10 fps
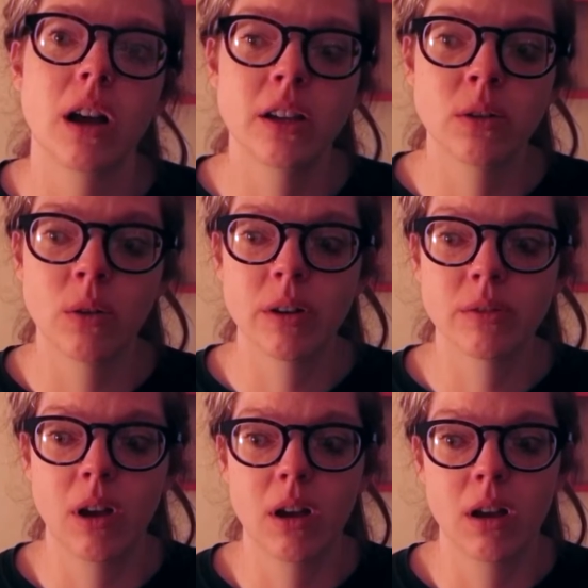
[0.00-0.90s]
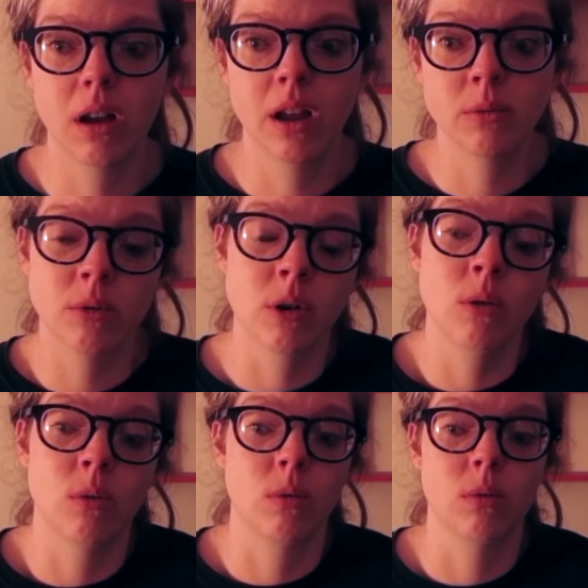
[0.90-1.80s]
you know, I, I don't
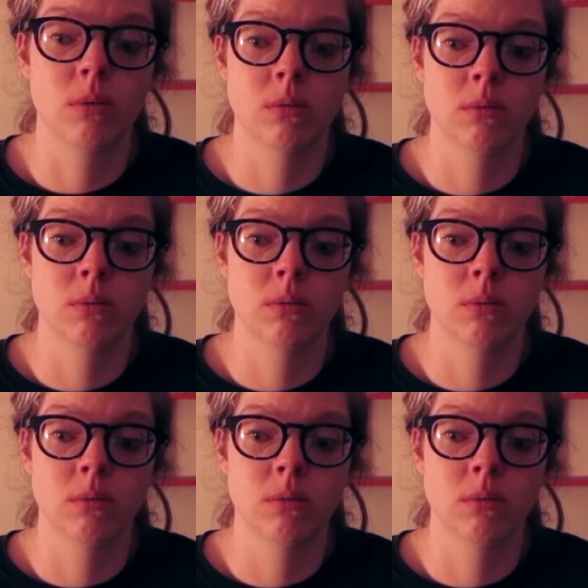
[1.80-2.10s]
know.